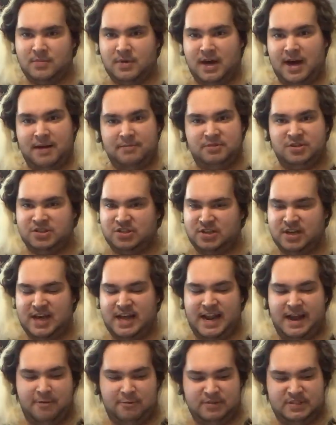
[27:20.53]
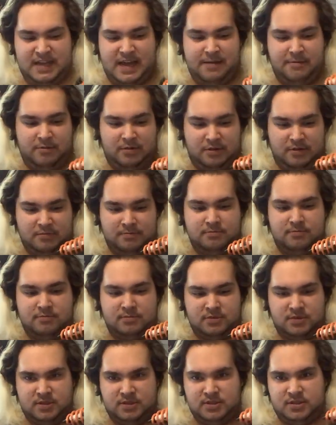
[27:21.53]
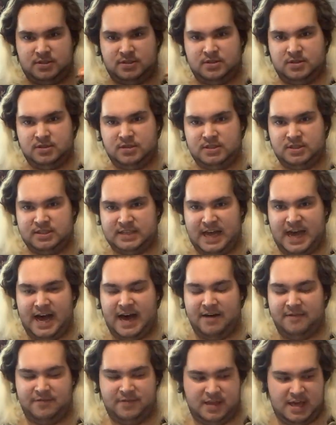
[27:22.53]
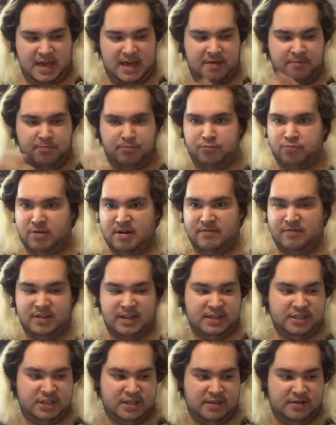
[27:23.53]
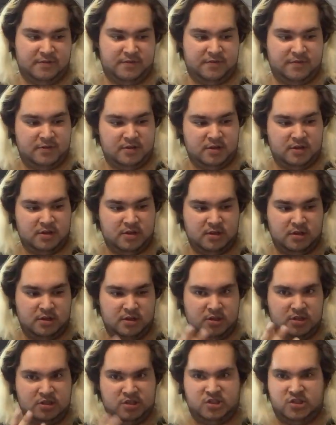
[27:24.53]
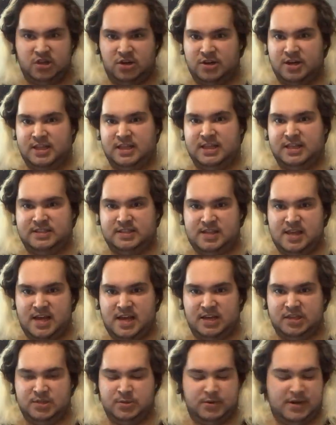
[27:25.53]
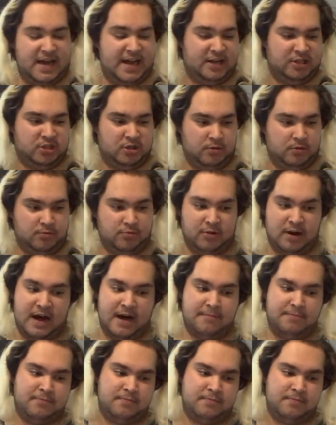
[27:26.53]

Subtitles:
I'm just glad I was able to have the privilege of turning this thing into an actual prop.